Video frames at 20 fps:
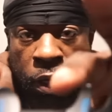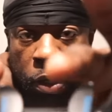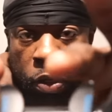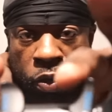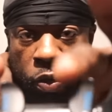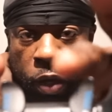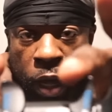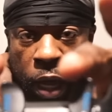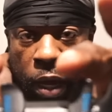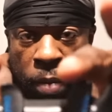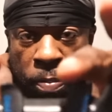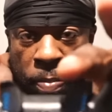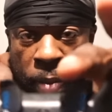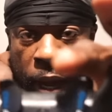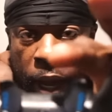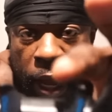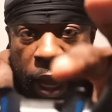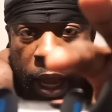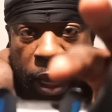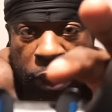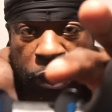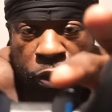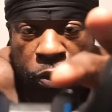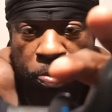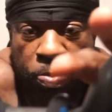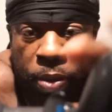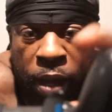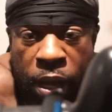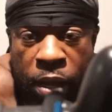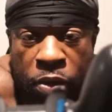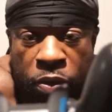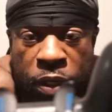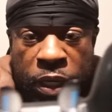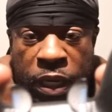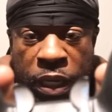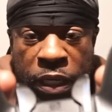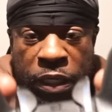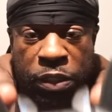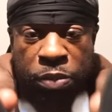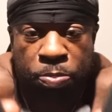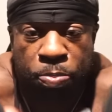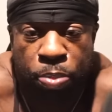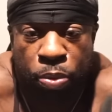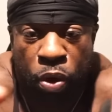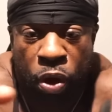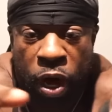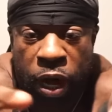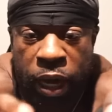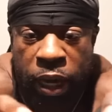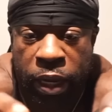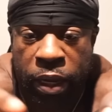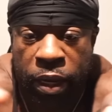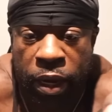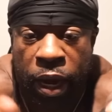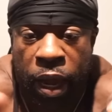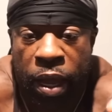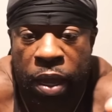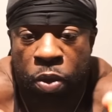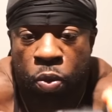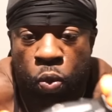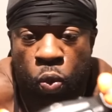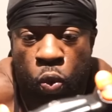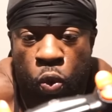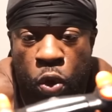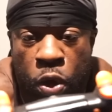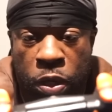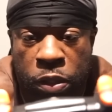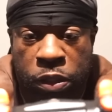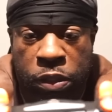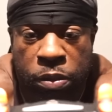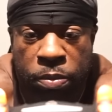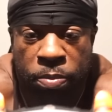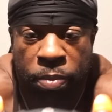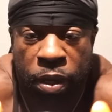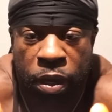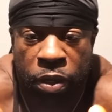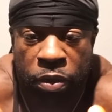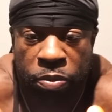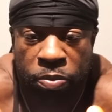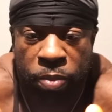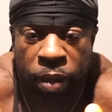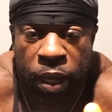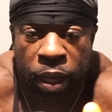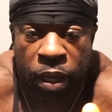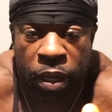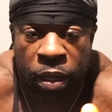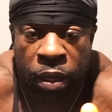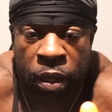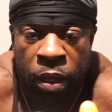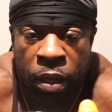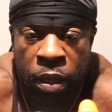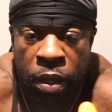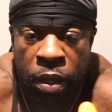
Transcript: You gotta buy extra paddles. These break like once a month, man.